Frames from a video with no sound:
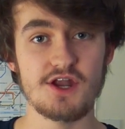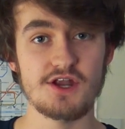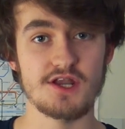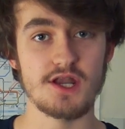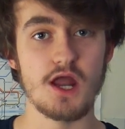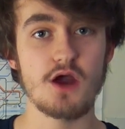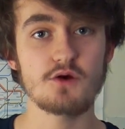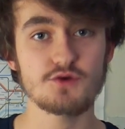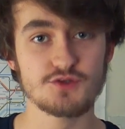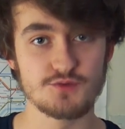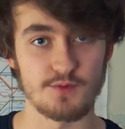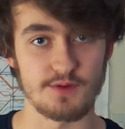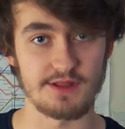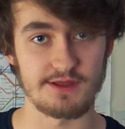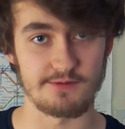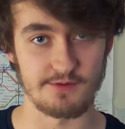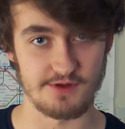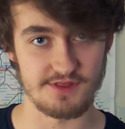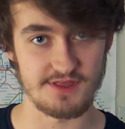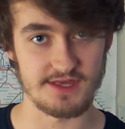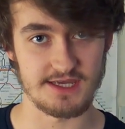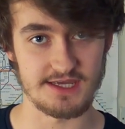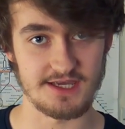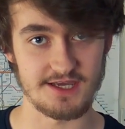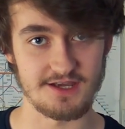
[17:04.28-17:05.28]
knows what they were
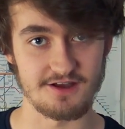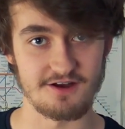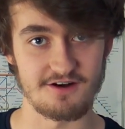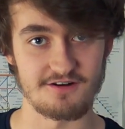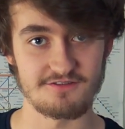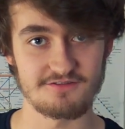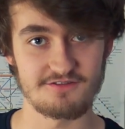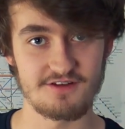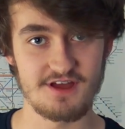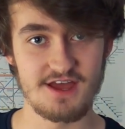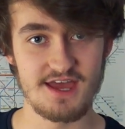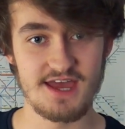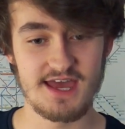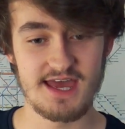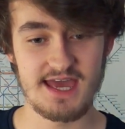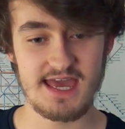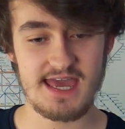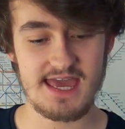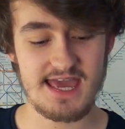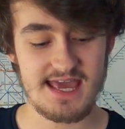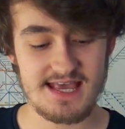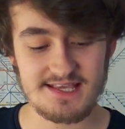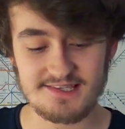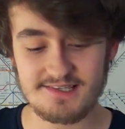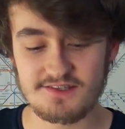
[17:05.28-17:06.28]
thinking of.
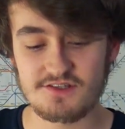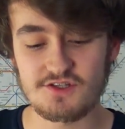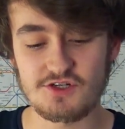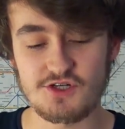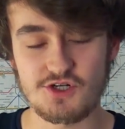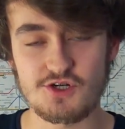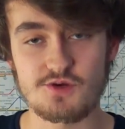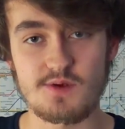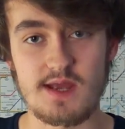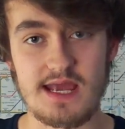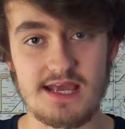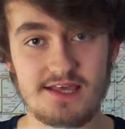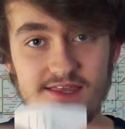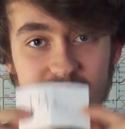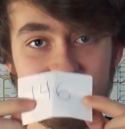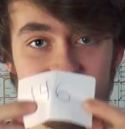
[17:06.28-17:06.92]
It isn't the trick.